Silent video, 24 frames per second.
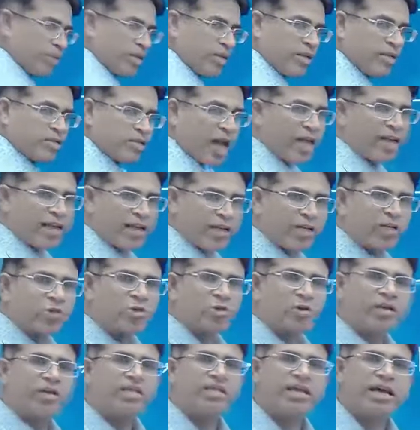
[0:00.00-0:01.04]
So I'll
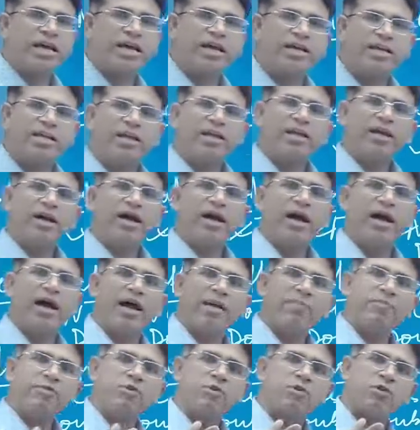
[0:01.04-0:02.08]
ensure that I
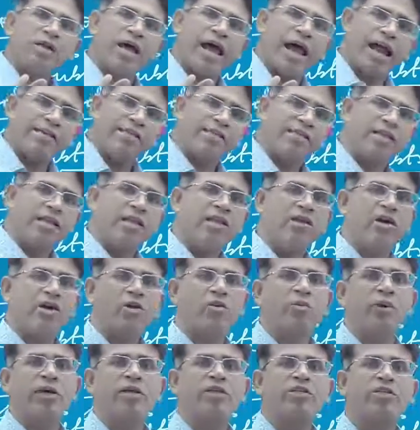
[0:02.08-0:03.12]
am answering your
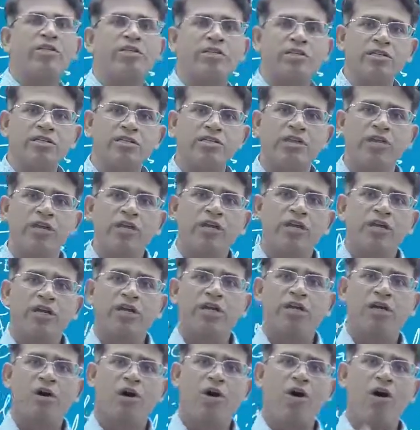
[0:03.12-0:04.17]
questions,
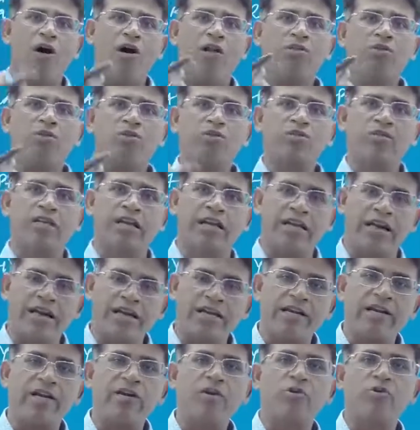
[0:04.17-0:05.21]
all those
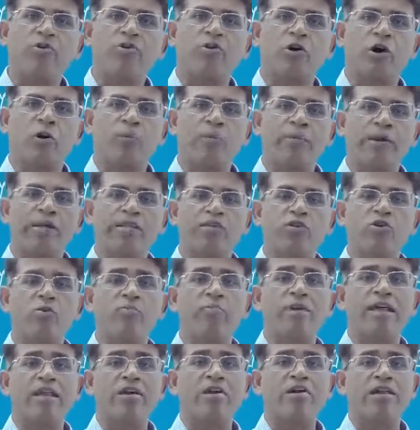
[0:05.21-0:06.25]
related to topics you
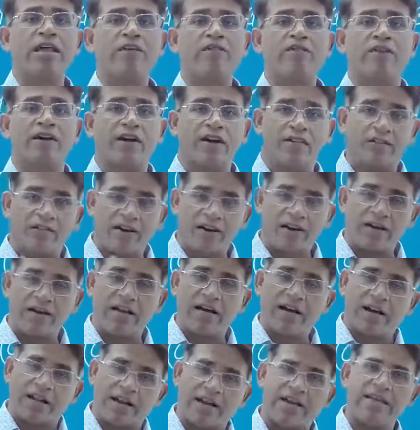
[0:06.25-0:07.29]
may not have covered
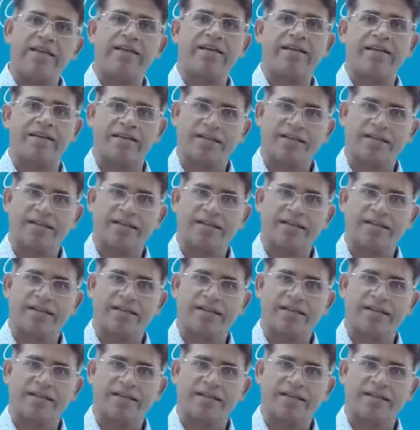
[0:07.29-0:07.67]
earlier.